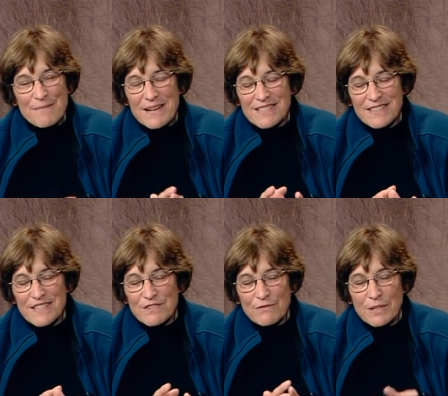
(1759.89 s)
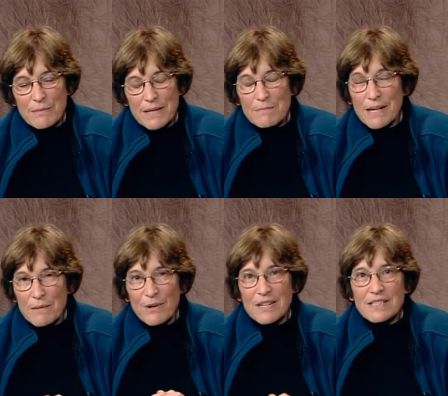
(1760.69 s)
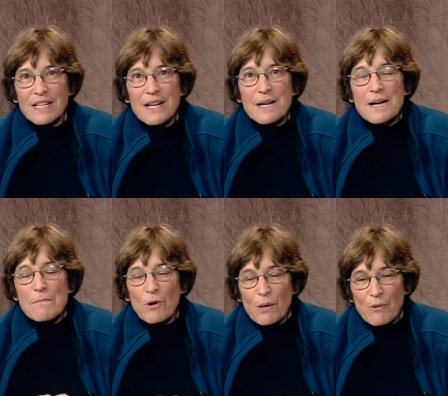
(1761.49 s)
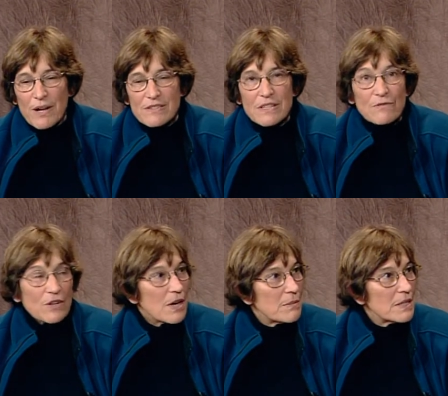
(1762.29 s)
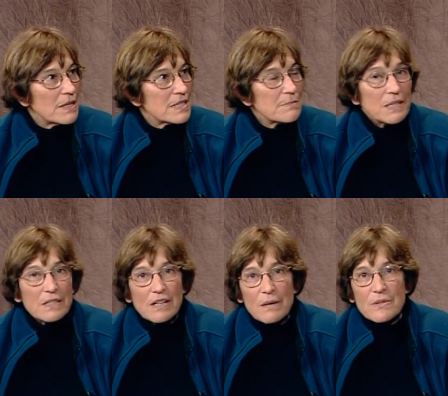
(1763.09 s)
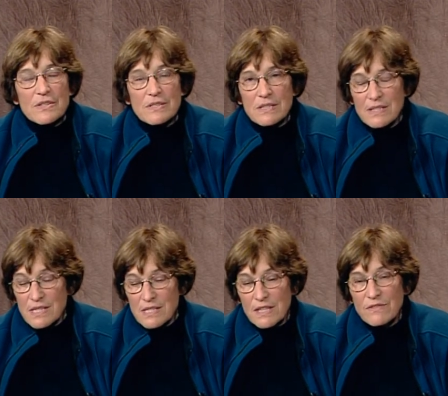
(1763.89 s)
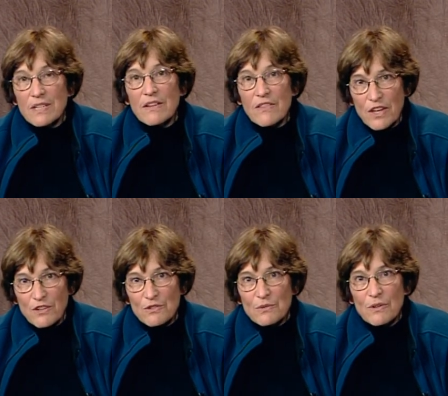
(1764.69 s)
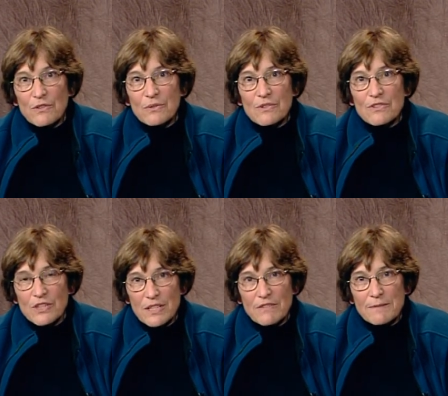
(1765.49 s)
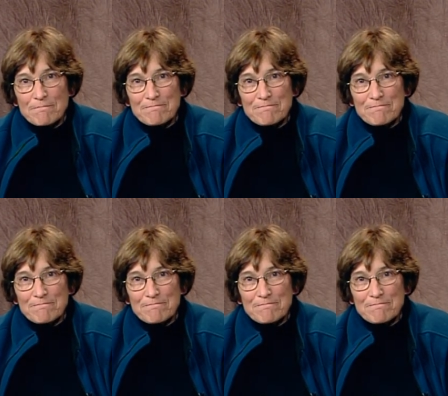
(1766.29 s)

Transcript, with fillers: My son is a friend, Mike, Mike Borowski. Mark Borowski for coming and spending time mm -hmm. with us this evening, and thank you to our viewers. Yeah. Good evening.